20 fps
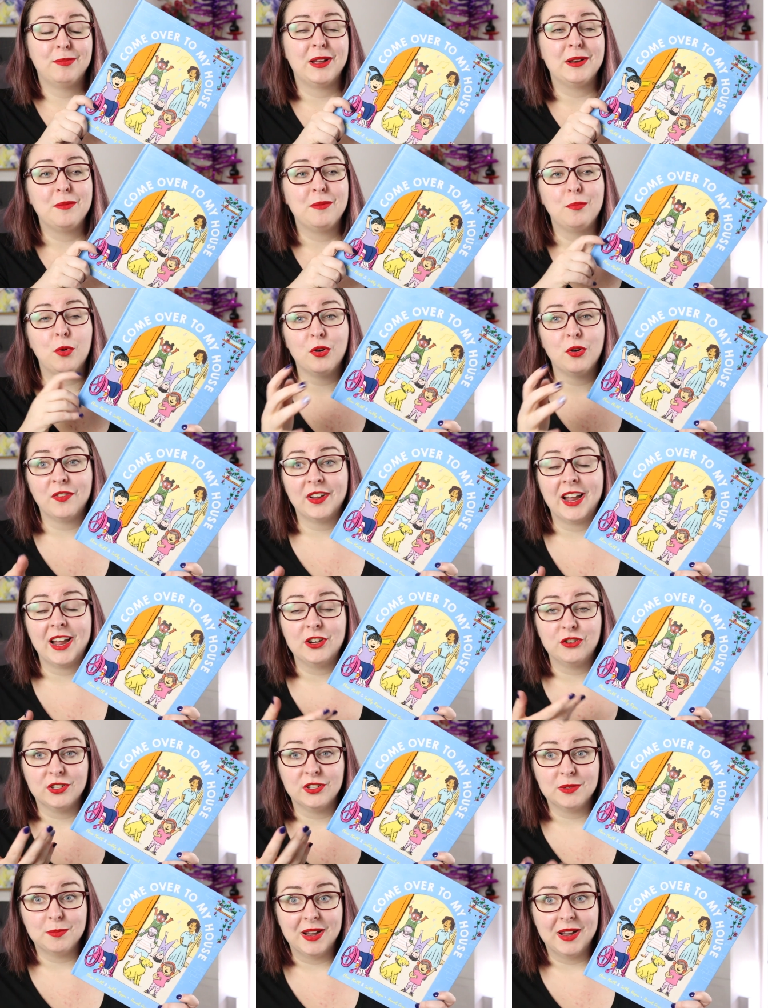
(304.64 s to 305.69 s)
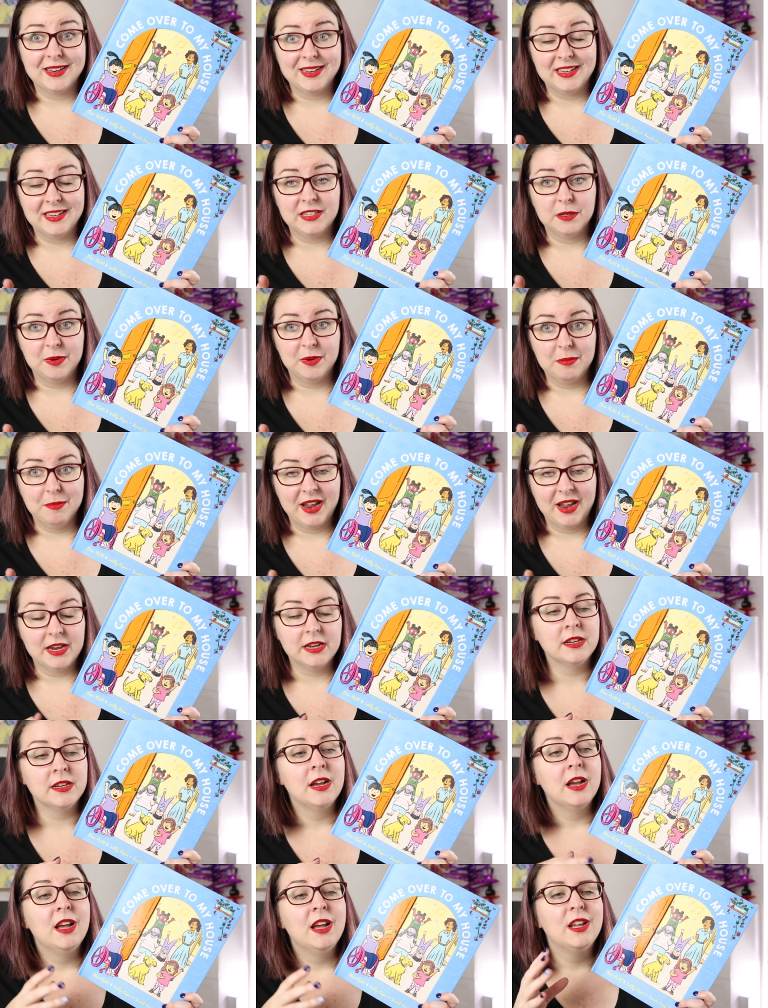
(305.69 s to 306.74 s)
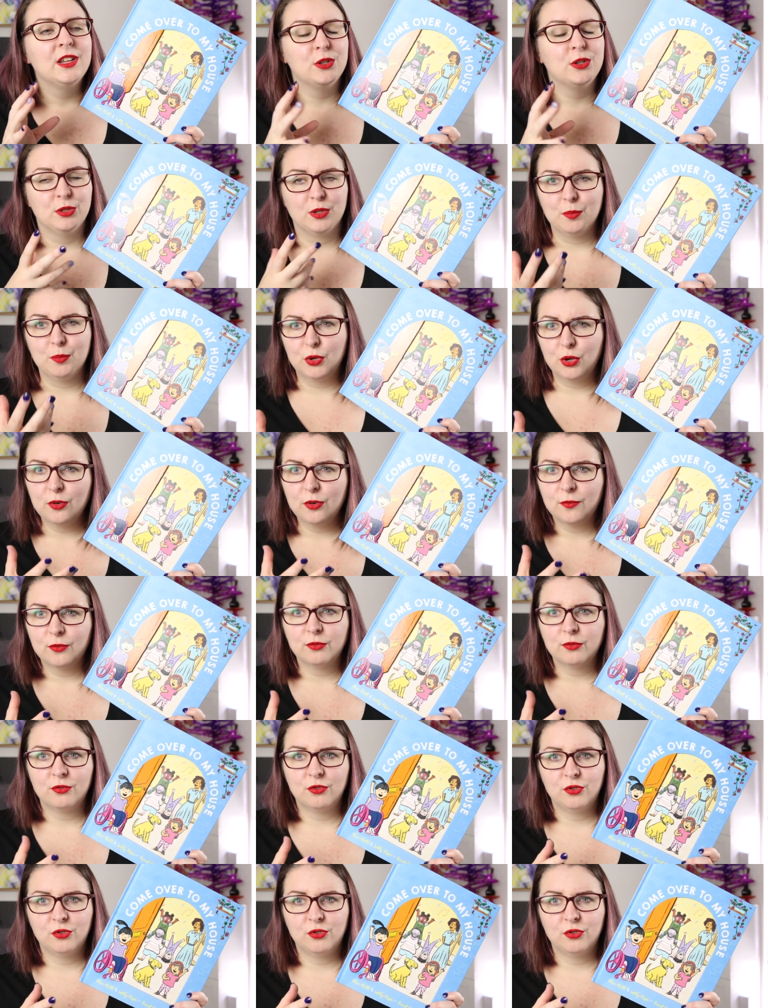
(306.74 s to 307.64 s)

but modifications might need to be made. So it's a beautiful